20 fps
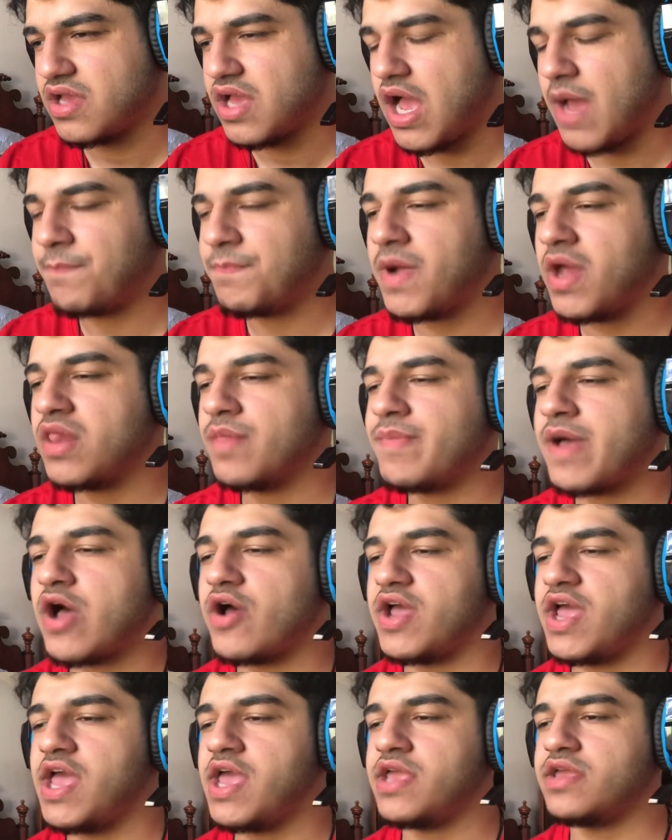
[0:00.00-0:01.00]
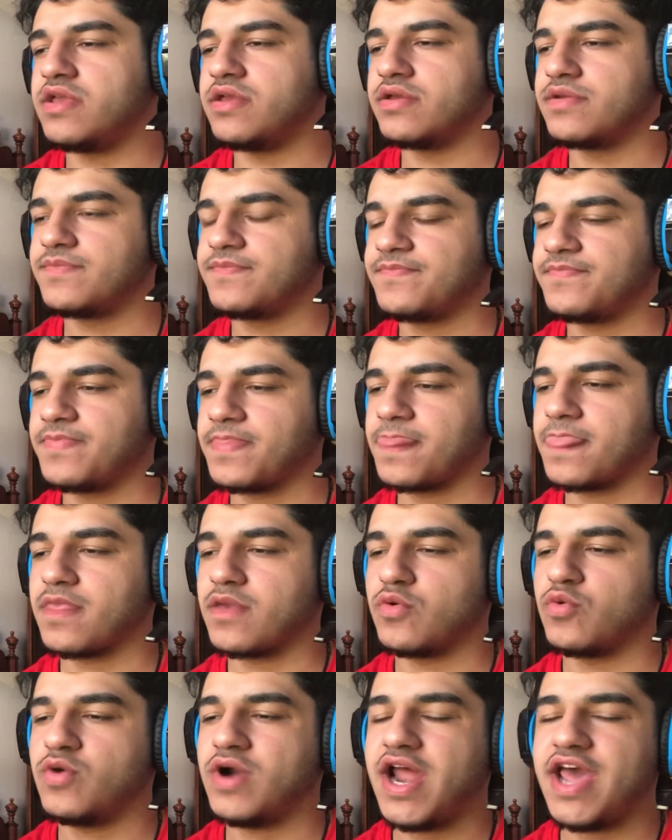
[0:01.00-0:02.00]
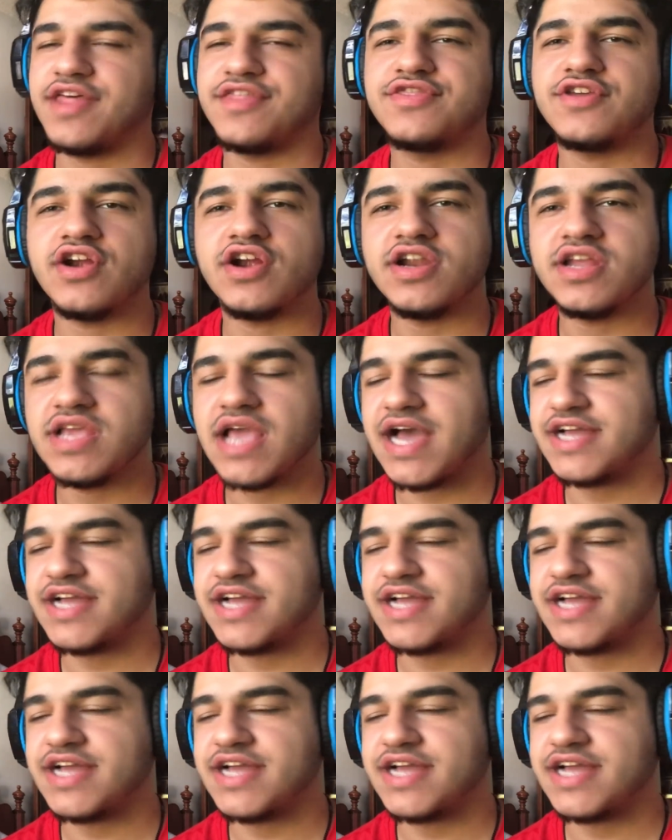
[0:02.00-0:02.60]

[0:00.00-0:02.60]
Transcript: I'm all about A. We're at 30.